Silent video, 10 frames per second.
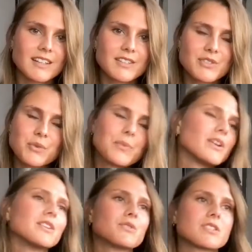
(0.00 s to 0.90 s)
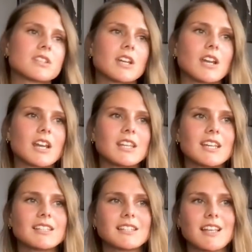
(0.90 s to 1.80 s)
That's super interesting. And I
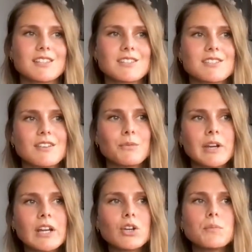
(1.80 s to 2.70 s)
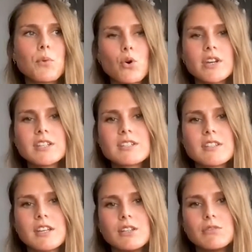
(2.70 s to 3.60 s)
think that that's a really good point
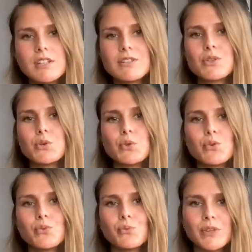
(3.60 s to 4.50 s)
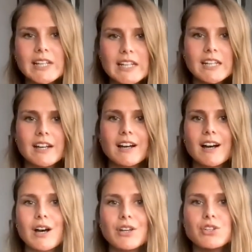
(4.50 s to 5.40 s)
that you need to really
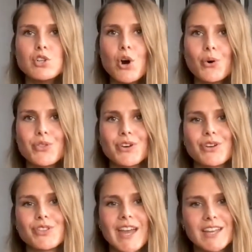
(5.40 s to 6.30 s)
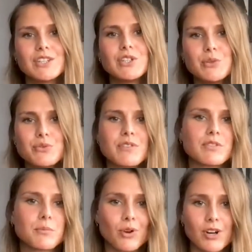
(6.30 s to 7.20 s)
know the end use of
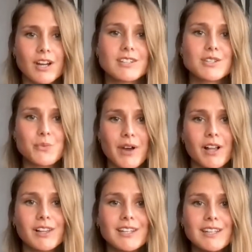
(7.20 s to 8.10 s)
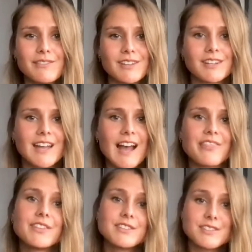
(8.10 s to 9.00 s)
the product as well, even at
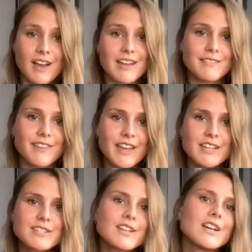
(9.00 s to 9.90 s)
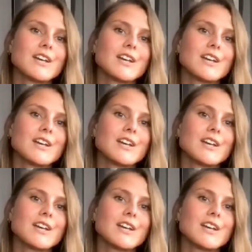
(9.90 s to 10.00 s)
the design phase.